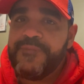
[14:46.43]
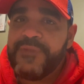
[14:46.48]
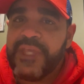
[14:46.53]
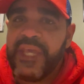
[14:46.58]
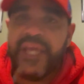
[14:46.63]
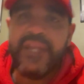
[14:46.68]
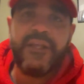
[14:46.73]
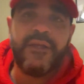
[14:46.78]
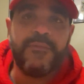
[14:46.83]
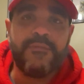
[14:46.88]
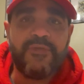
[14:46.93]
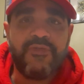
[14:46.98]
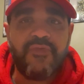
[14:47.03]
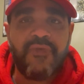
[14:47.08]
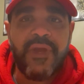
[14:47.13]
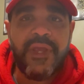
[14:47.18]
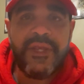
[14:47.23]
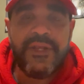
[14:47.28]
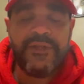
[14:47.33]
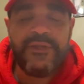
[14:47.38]
getting them
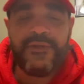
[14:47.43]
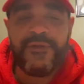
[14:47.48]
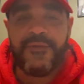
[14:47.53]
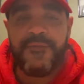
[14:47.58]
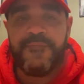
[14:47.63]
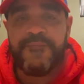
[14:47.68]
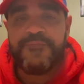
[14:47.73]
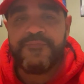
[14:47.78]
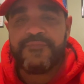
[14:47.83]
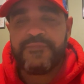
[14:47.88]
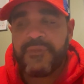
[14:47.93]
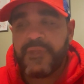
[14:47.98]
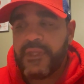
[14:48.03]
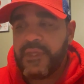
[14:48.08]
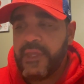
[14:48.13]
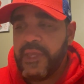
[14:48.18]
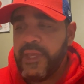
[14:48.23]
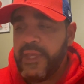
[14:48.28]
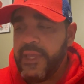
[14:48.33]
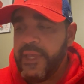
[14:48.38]
graded
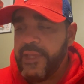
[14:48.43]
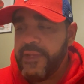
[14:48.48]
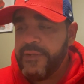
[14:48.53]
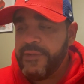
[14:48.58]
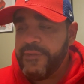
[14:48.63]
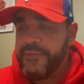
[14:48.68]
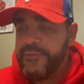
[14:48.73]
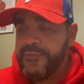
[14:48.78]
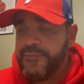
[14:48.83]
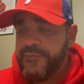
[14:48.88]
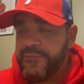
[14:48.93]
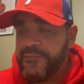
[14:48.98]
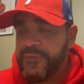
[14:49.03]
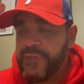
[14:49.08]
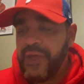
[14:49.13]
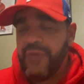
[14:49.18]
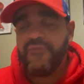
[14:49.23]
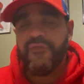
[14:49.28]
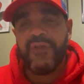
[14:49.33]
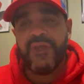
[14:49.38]
and
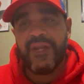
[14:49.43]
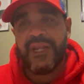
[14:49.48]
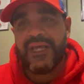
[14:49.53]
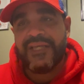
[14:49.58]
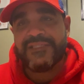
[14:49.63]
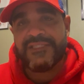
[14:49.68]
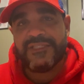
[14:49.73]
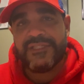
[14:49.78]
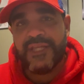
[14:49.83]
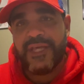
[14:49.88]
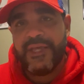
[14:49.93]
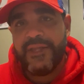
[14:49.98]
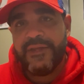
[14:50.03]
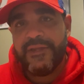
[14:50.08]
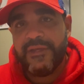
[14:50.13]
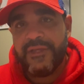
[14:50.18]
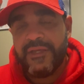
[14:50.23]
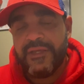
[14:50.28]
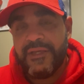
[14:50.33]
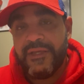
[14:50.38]
not realizing that
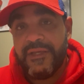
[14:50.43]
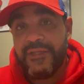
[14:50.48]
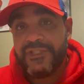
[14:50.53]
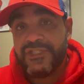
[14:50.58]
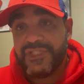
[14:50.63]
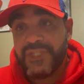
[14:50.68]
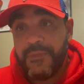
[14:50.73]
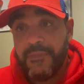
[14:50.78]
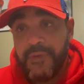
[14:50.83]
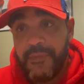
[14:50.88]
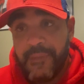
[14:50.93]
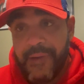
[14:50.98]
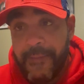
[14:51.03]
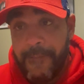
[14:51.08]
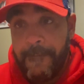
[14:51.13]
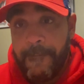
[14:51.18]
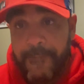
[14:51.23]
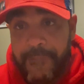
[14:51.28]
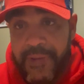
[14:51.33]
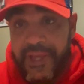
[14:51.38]
some of my
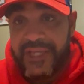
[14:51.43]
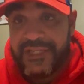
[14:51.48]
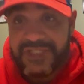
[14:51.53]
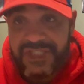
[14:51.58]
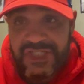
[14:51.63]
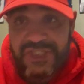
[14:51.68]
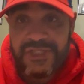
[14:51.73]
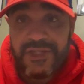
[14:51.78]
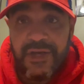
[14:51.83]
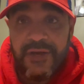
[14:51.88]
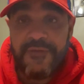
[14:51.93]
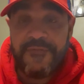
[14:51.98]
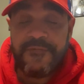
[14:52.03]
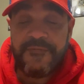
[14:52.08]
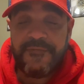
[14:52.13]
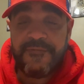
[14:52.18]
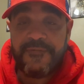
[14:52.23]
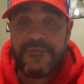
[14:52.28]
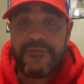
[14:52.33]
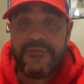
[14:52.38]
best
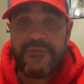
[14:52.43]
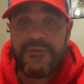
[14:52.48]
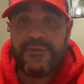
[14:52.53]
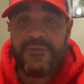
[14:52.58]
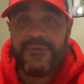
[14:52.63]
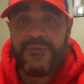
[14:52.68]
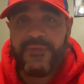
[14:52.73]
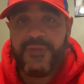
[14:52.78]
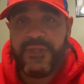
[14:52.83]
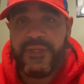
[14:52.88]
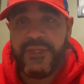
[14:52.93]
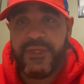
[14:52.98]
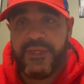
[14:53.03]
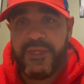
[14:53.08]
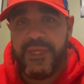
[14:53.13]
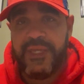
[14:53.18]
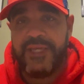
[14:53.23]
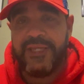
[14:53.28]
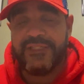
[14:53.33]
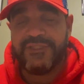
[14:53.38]
stuff
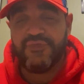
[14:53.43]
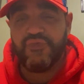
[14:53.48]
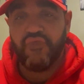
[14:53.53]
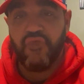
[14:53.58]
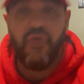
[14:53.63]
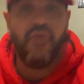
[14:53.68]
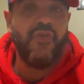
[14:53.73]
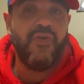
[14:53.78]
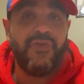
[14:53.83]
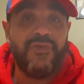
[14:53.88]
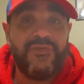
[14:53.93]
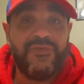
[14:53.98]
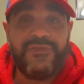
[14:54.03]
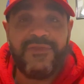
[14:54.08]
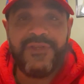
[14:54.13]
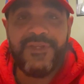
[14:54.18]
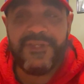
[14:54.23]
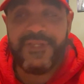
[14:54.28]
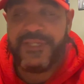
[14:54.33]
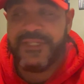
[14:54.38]
is raw.
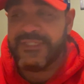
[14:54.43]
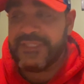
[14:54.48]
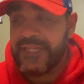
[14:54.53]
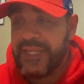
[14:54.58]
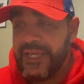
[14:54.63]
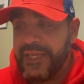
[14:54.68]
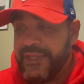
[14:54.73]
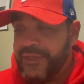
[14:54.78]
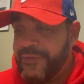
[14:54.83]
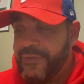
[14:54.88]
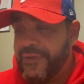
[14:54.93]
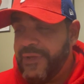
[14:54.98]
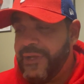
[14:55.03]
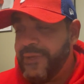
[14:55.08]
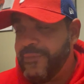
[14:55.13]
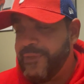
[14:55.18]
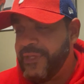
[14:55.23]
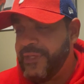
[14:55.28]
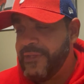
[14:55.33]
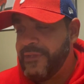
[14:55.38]
It's like, you know what I
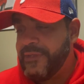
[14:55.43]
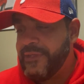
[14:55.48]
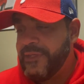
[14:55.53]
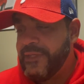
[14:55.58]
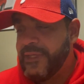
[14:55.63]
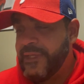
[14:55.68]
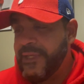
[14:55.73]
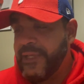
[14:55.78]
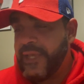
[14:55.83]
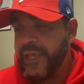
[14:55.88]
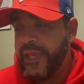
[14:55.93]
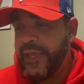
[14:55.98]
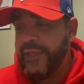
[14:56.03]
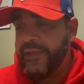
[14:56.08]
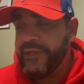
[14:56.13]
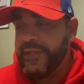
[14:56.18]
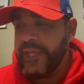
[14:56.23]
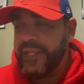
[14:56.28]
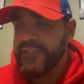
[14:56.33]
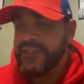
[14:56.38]
mean?
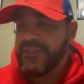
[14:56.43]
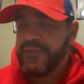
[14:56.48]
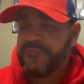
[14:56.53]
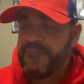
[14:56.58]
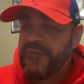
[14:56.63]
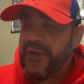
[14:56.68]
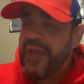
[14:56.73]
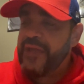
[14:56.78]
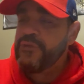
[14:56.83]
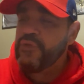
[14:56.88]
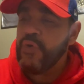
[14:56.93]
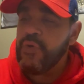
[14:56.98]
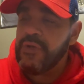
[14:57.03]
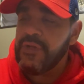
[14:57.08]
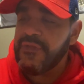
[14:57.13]
And to find all